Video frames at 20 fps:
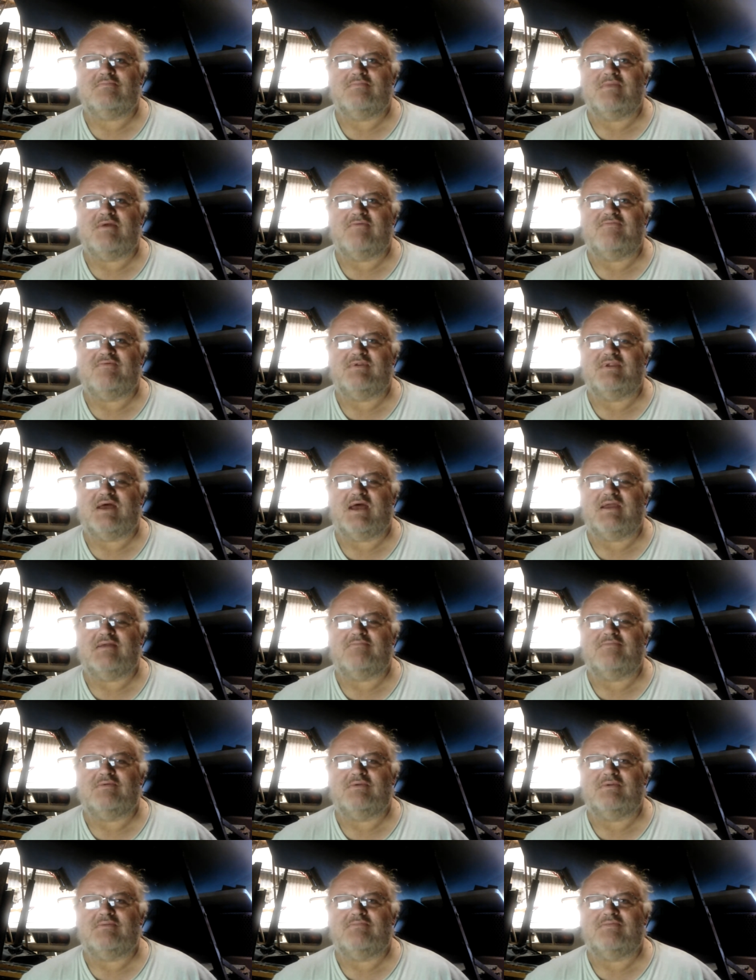method I
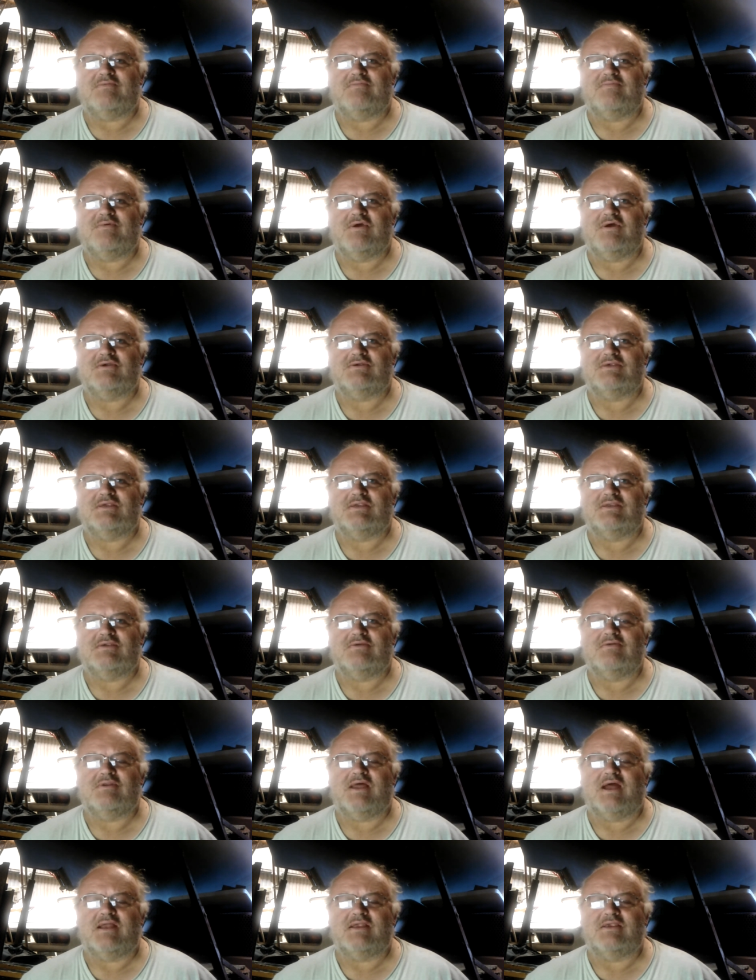personally
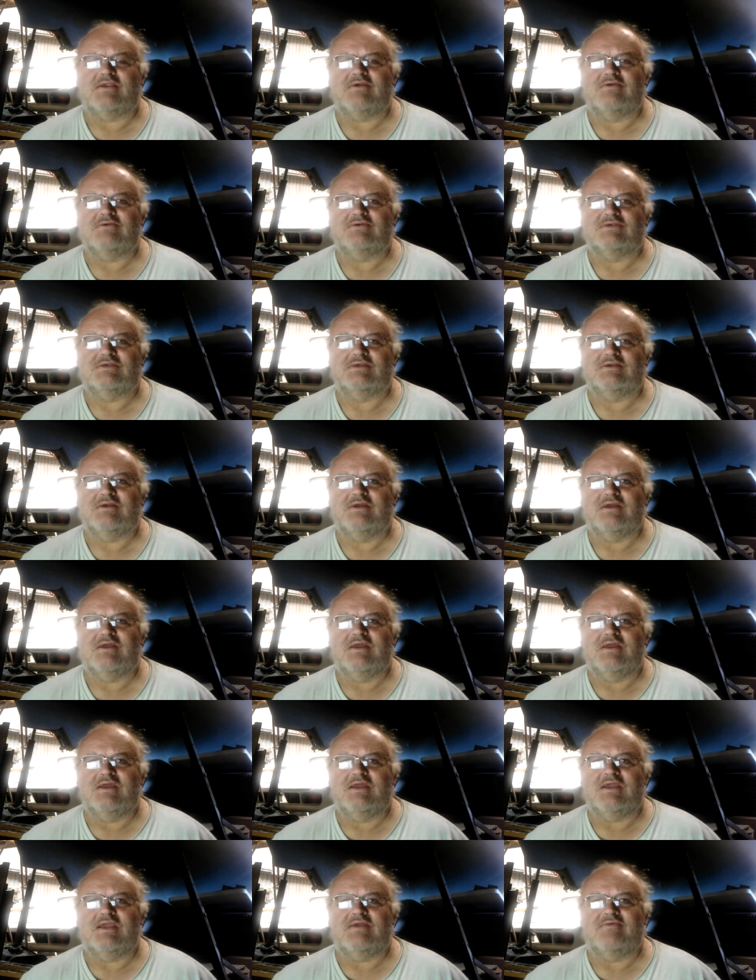do like using.
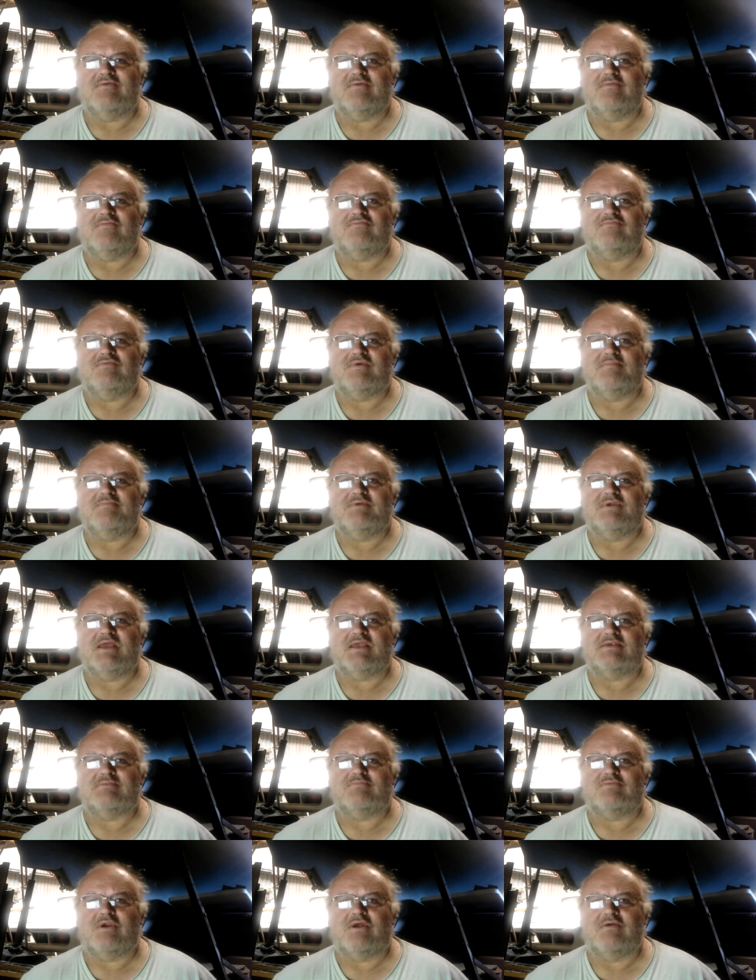If a rib
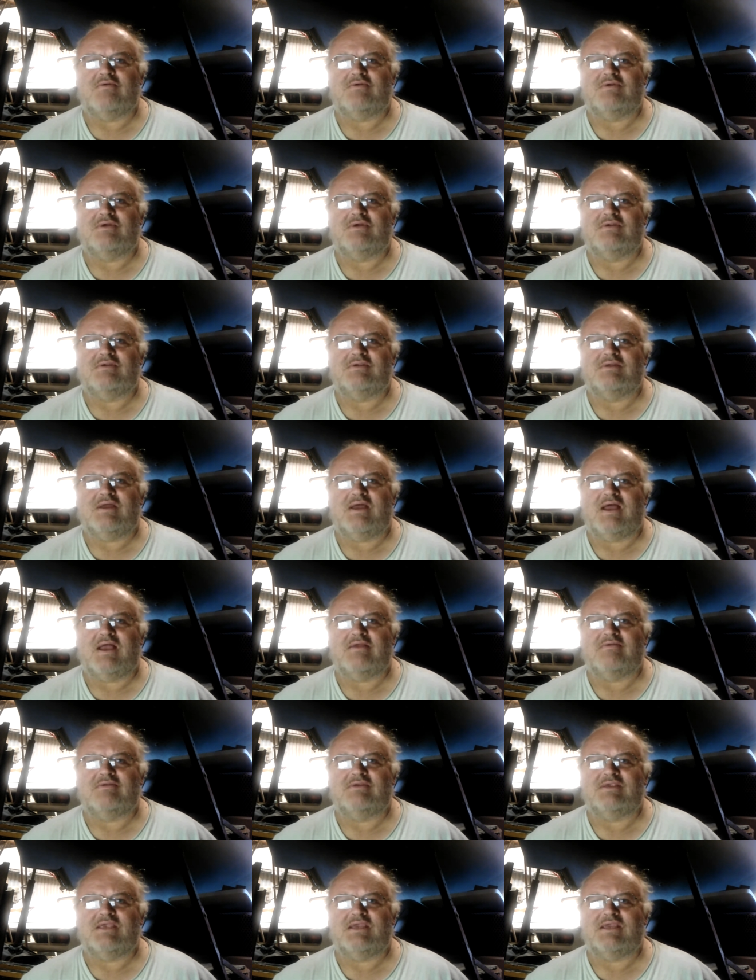gets broken, I
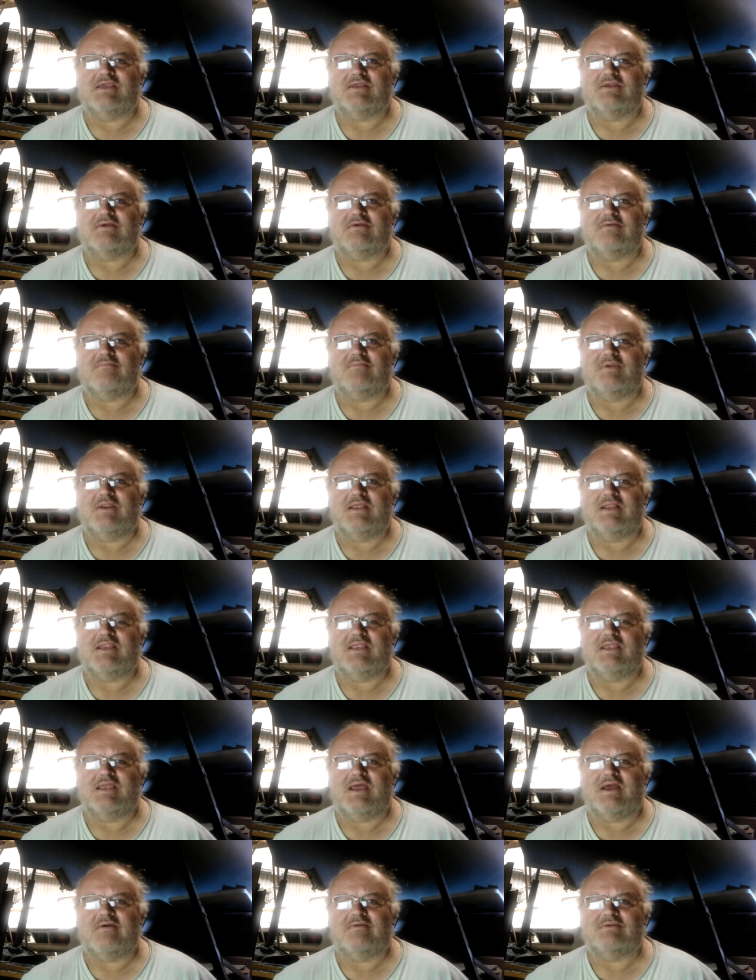take it
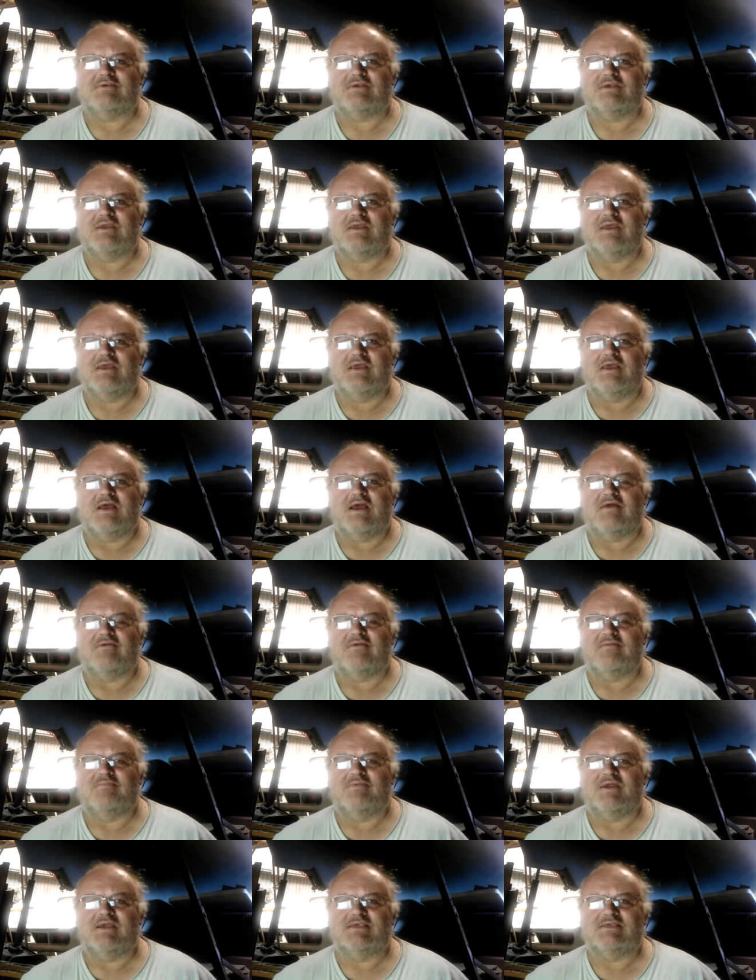completely out and
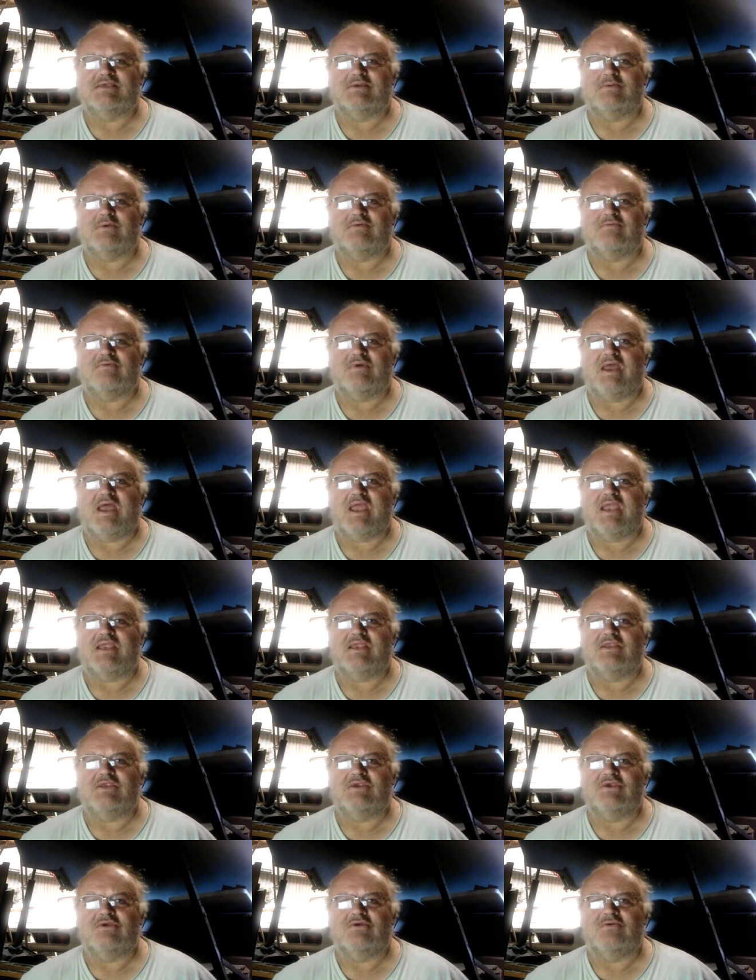replace it with a
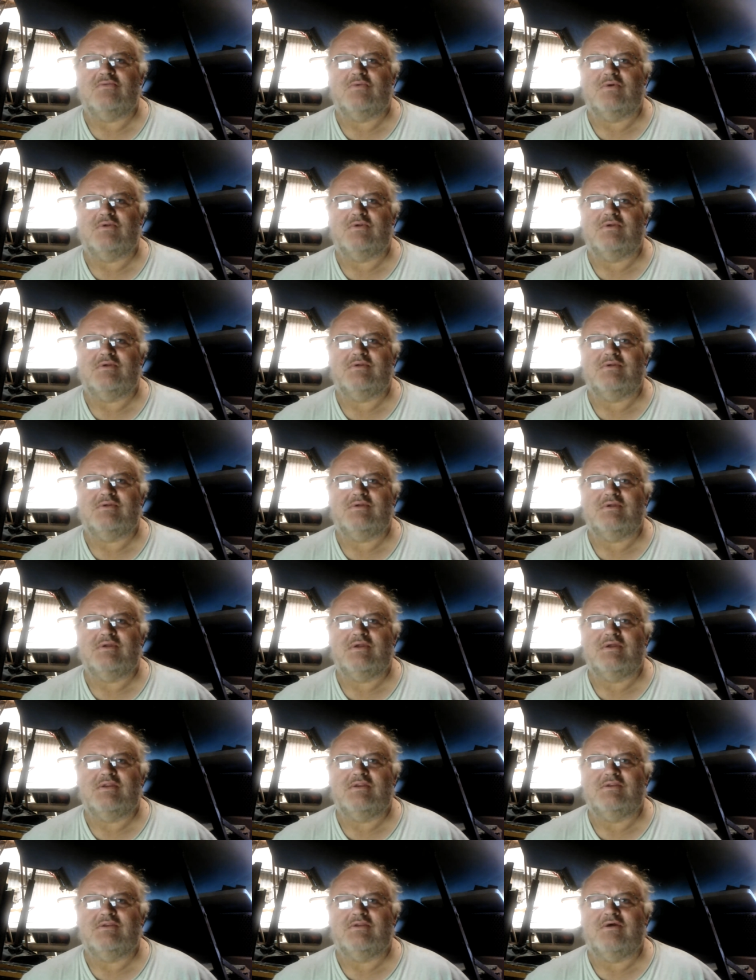new one,
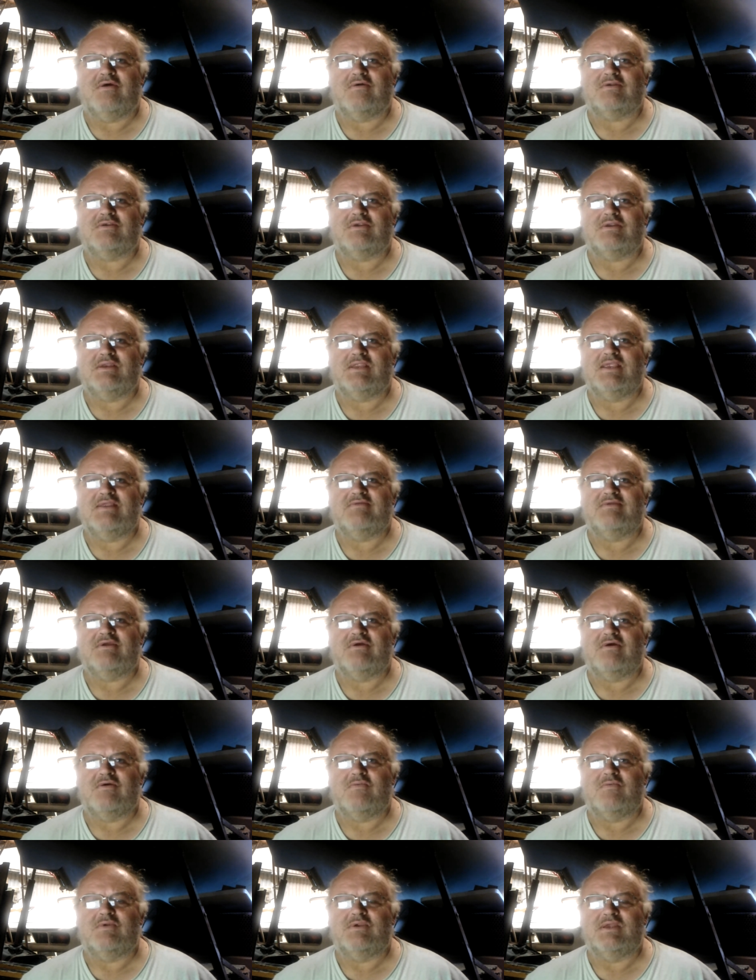not leave the
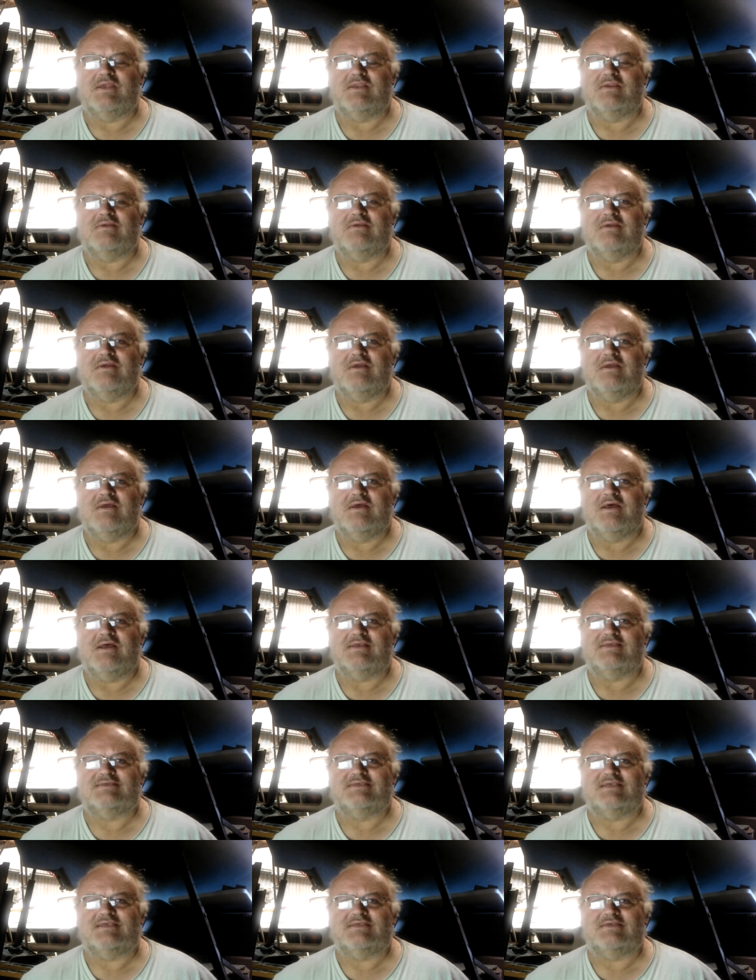old one in and
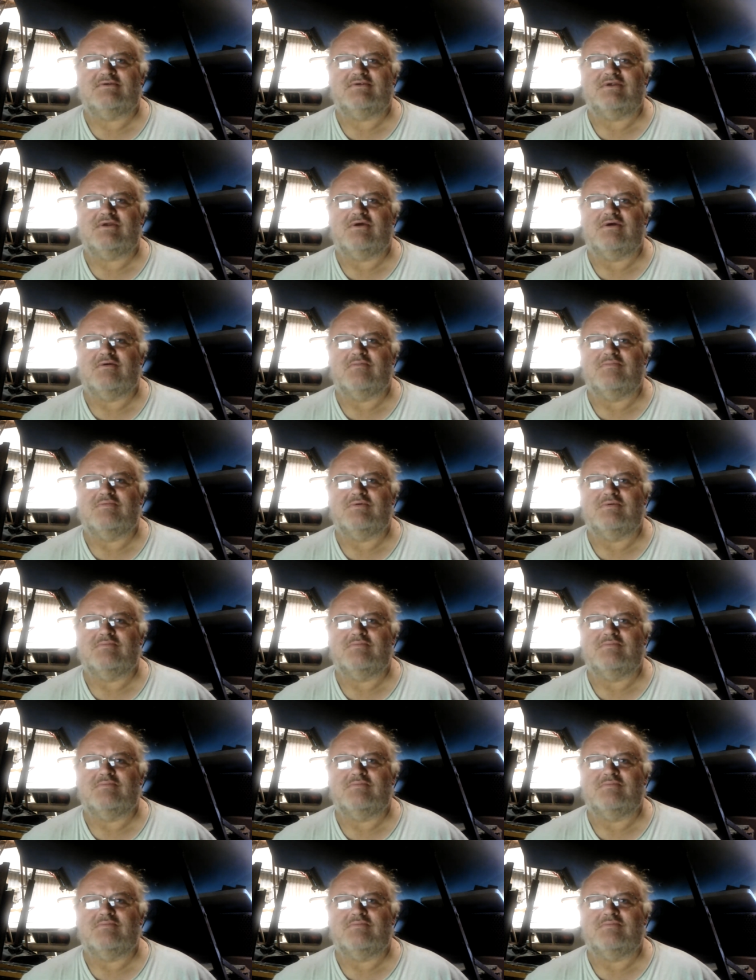sister it up.